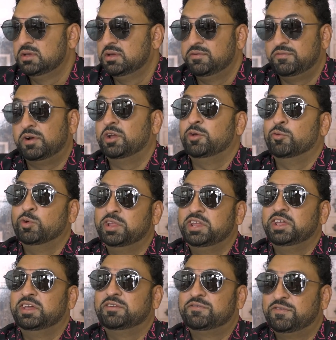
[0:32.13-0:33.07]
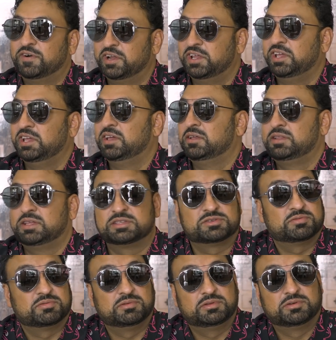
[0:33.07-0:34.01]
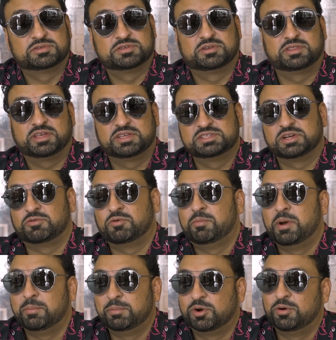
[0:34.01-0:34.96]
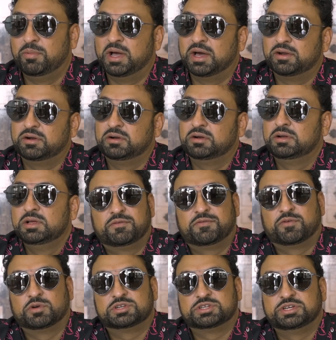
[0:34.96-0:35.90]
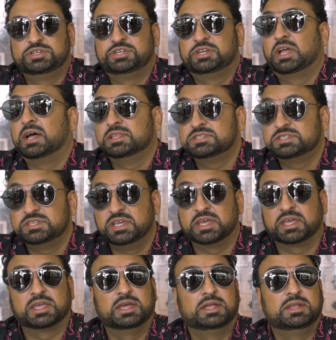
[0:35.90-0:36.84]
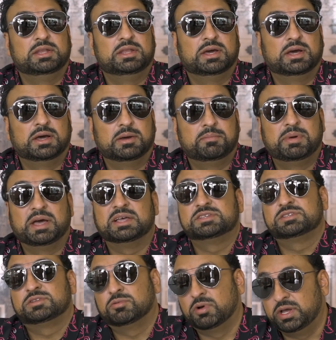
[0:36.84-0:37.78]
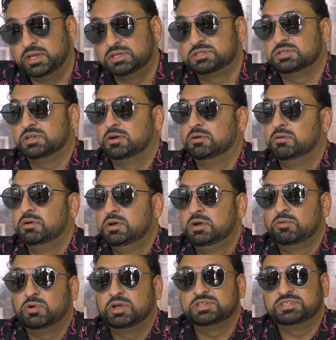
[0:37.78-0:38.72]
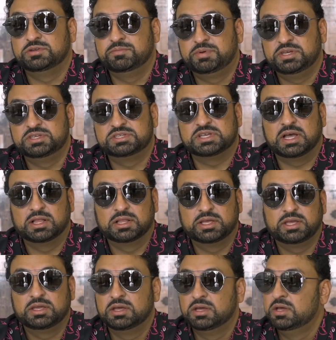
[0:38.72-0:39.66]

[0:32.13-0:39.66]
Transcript: very witty and funny, and those are things I remember about her. Fortunately, she got sick and passed away, so rest in peace, Ellie.